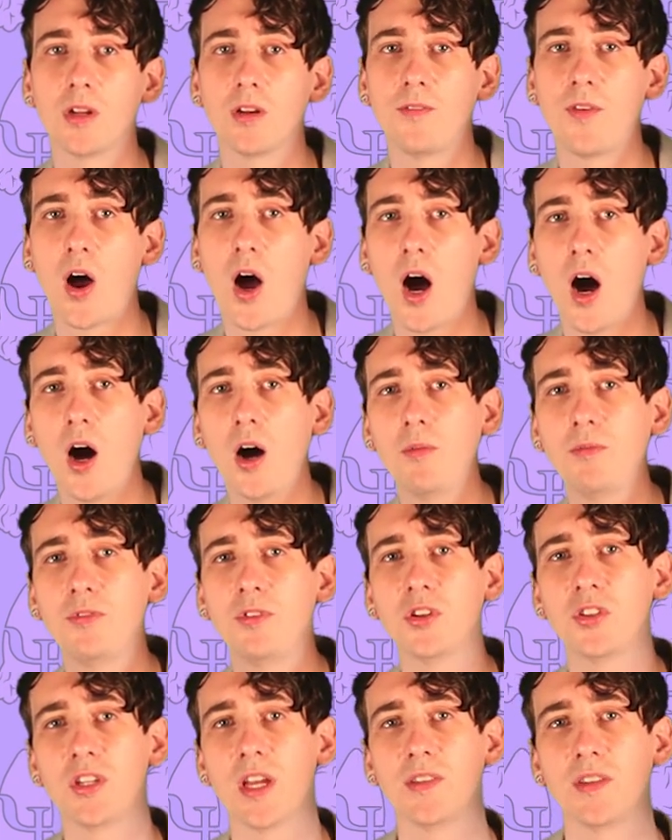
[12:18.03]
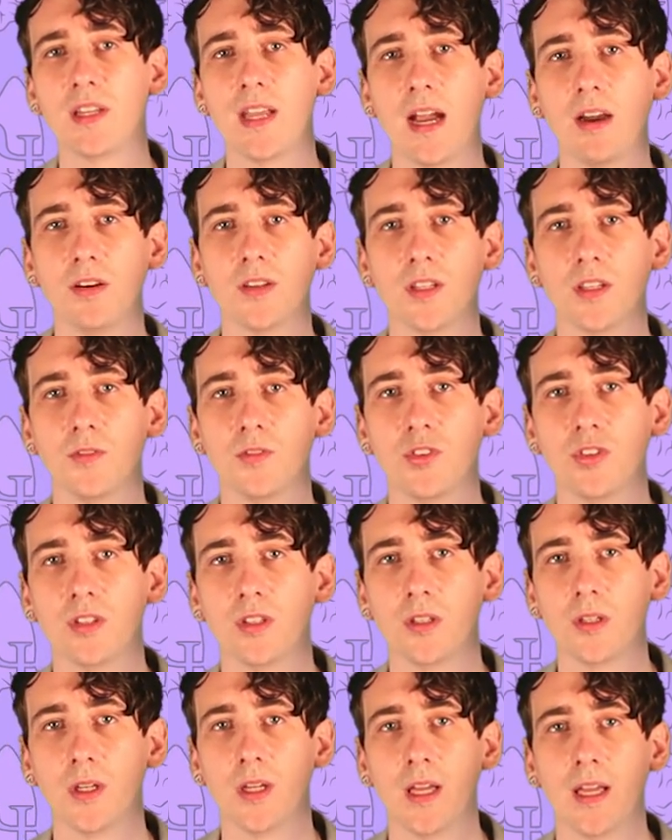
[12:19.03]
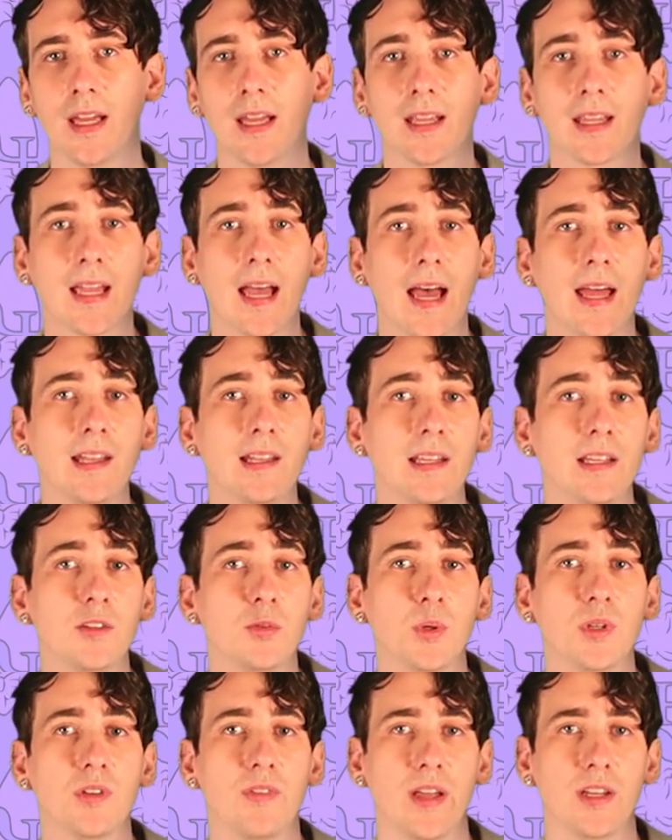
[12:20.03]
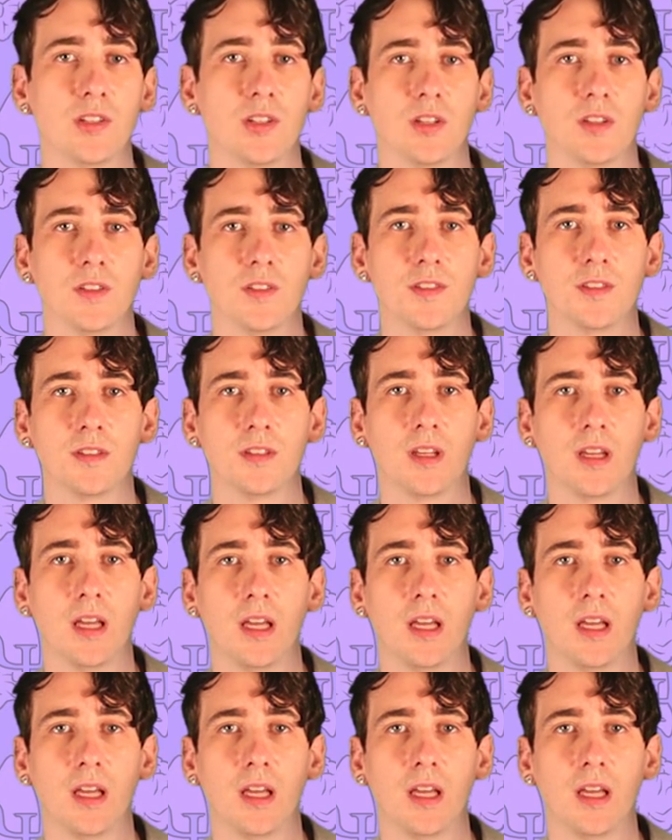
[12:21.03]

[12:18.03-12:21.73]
of harmful gender narratives can lead to interventions,